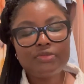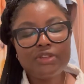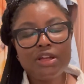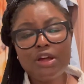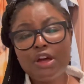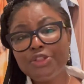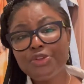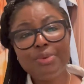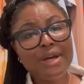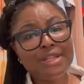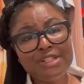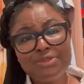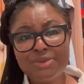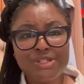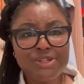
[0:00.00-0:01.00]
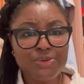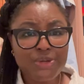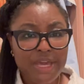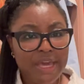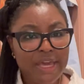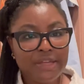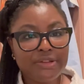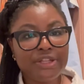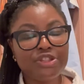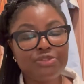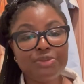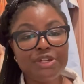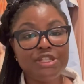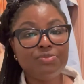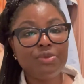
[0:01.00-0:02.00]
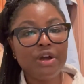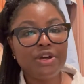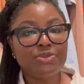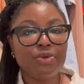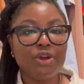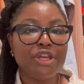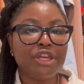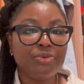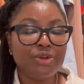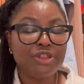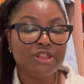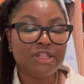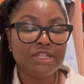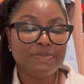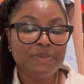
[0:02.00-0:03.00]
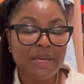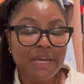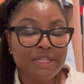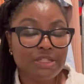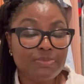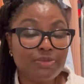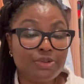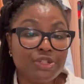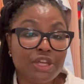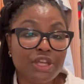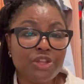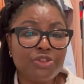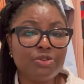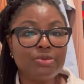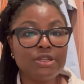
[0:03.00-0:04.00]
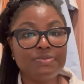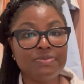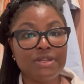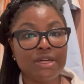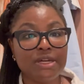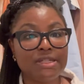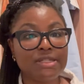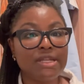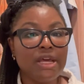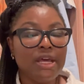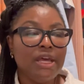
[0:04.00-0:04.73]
Otherwise it was okay. Like the reason why I was wearing it with these pants in particular was because